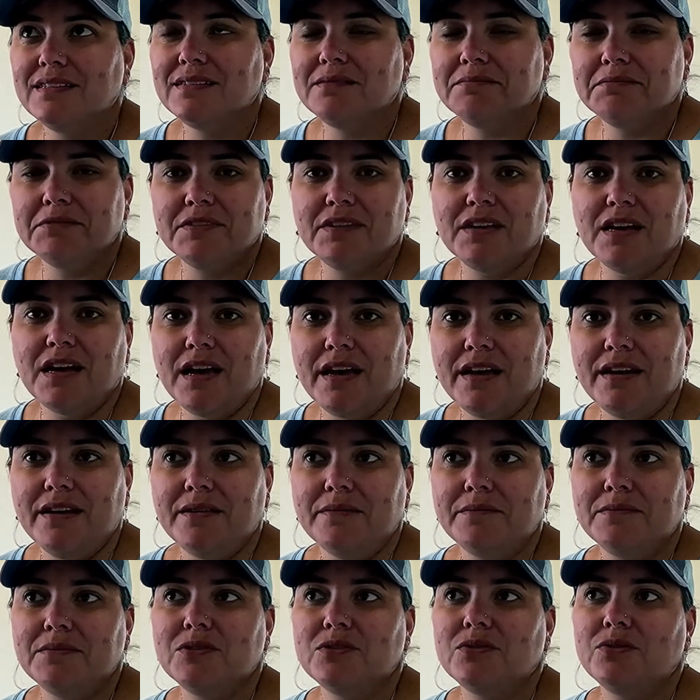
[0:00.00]
the
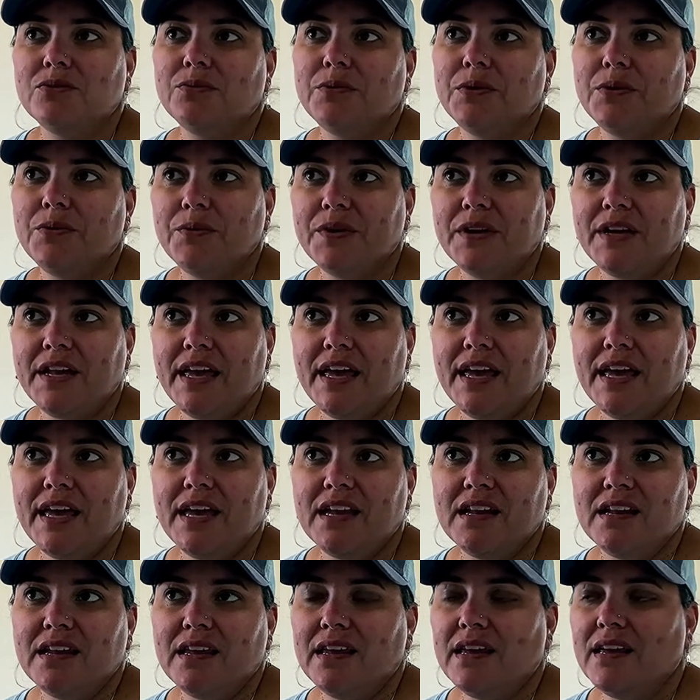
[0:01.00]
items. So we went
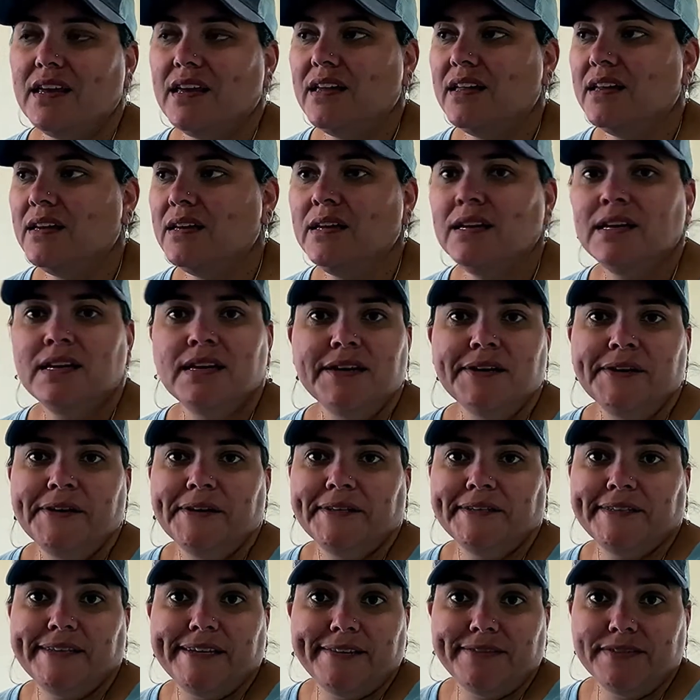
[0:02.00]
ahead and
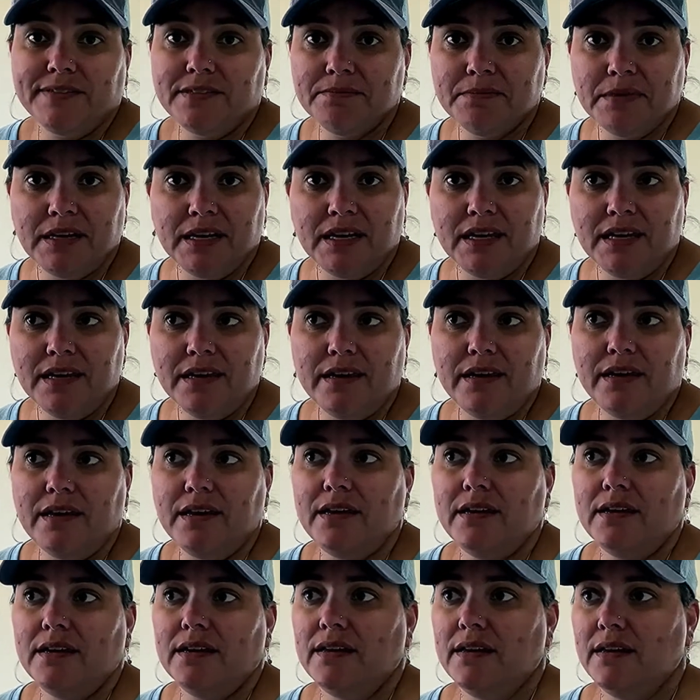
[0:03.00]
saved some money,
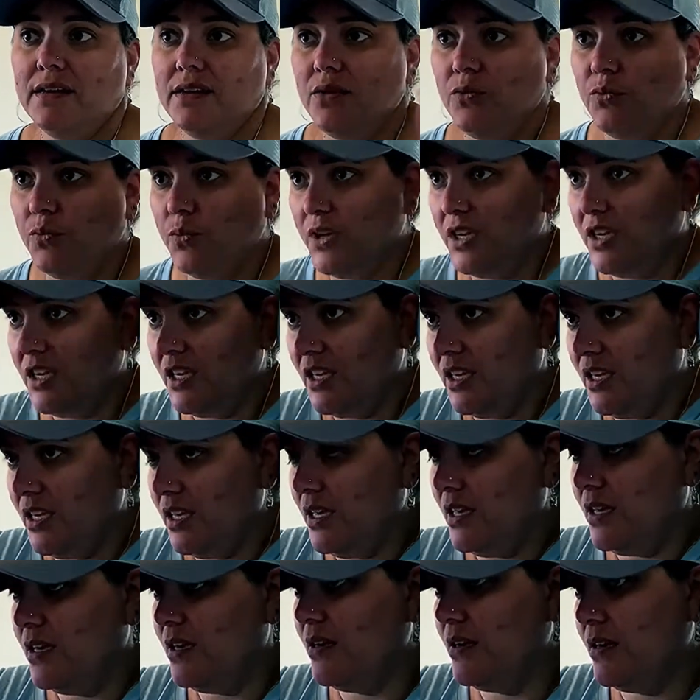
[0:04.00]
and
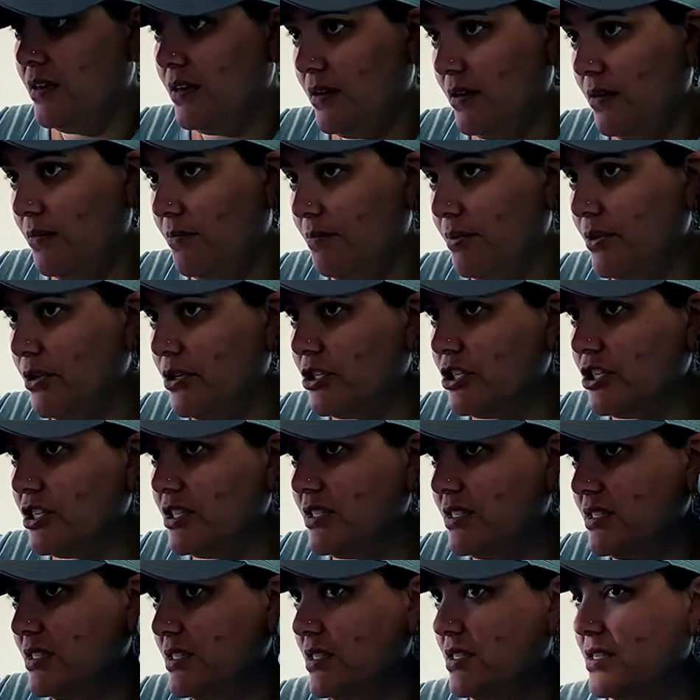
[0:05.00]
we
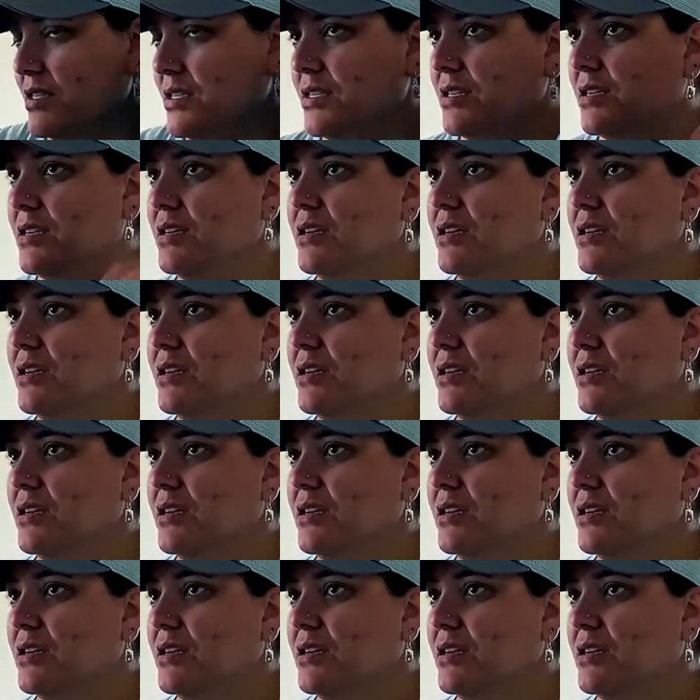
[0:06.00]
purchased